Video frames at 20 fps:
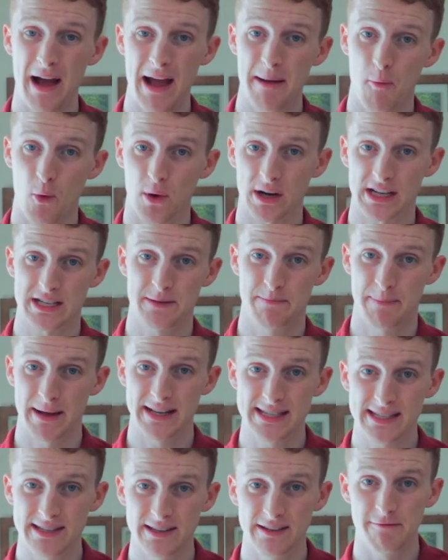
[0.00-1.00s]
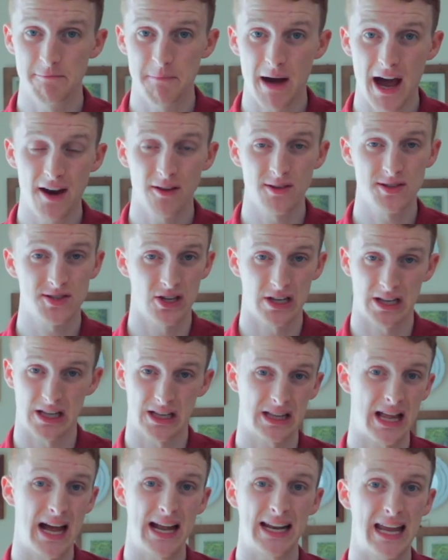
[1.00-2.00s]
buy a more expensive model, so the
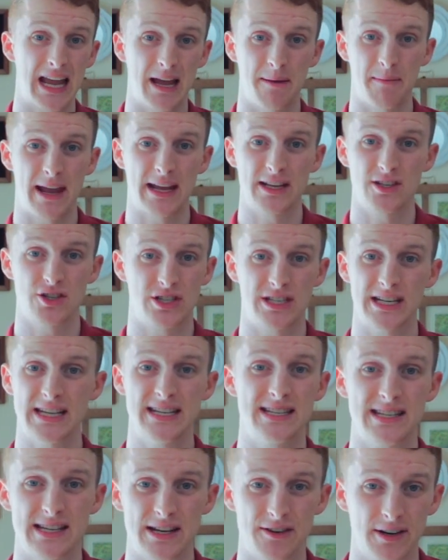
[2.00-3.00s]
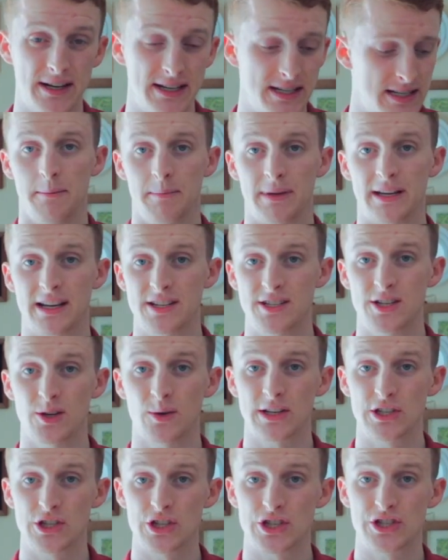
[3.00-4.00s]
Glidecam HD series, because you
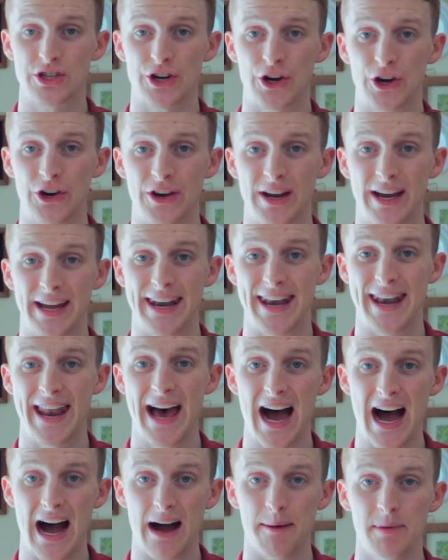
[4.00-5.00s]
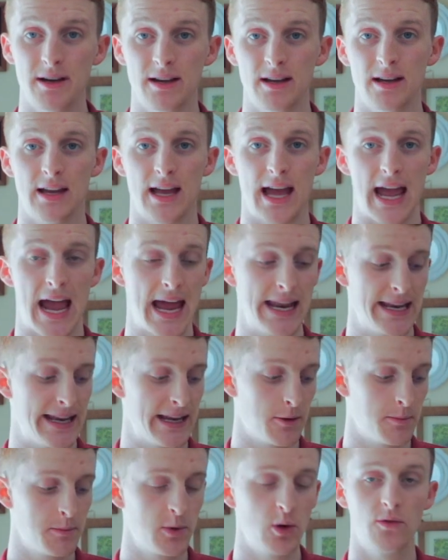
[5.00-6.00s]
can just turn a knob and
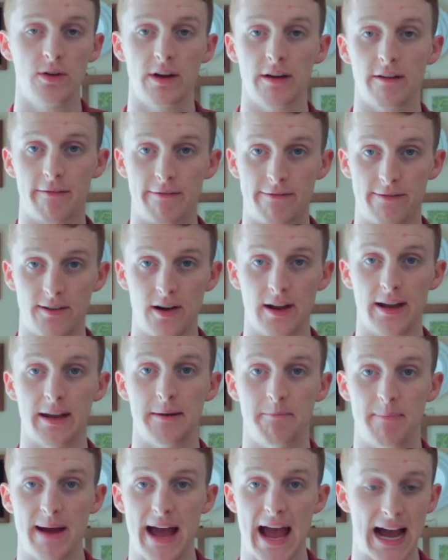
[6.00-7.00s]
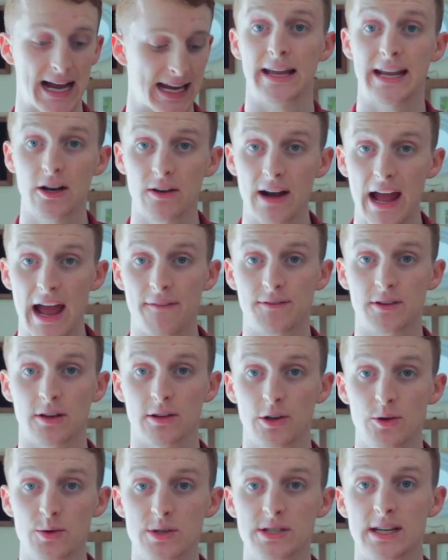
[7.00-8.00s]
it'll move it front and back. Here I have to
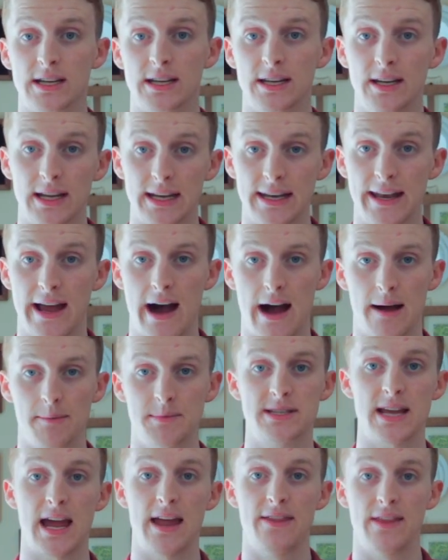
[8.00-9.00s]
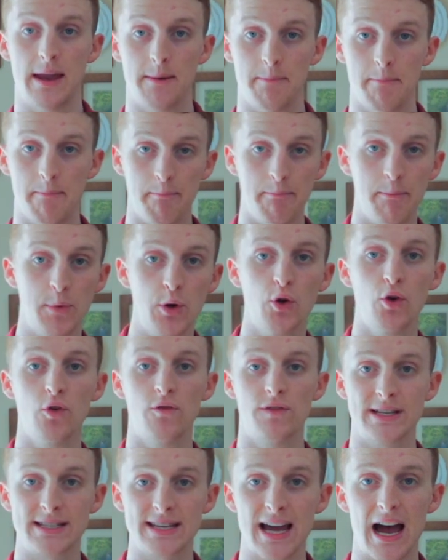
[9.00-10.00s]
loosen knobs and then
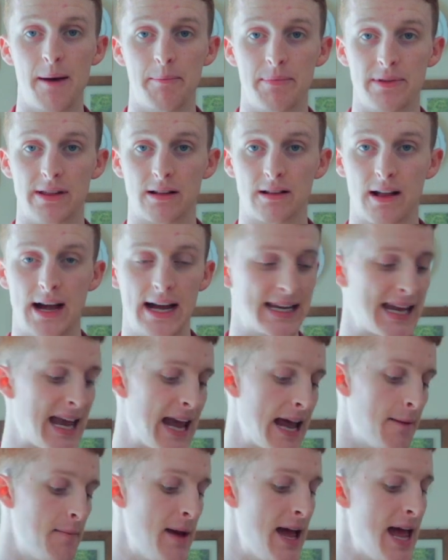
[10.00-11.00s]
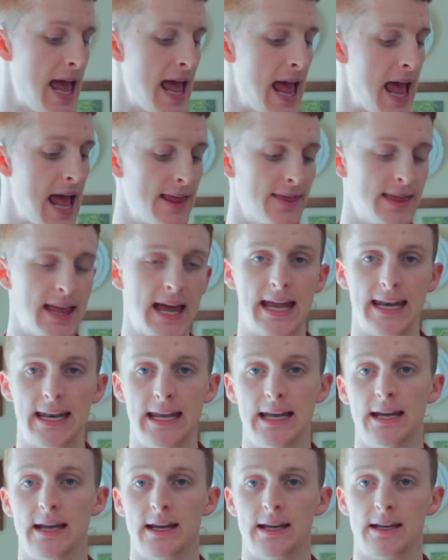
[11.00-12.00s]
move the top of the Glidecam and then